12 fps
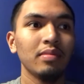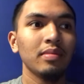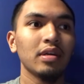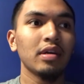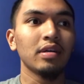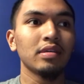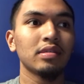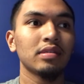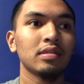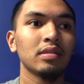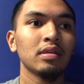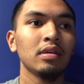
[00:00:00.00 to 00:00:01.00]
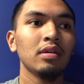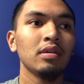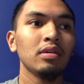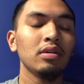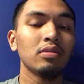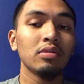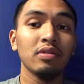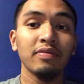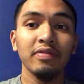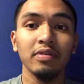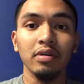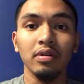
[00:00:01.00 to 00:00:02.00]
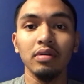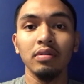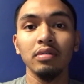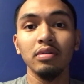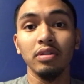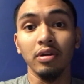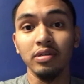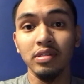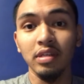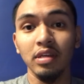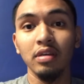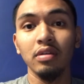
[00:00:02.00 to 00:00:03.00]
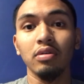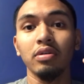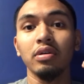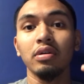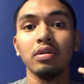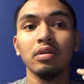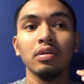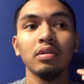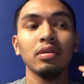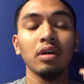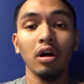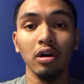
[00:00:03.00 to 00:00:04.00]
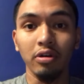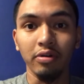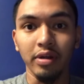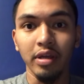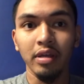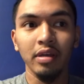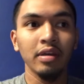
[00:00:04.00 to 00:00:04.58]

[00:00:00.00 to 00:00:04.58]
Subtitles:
because you don't know if you're thirsty or you're hungry.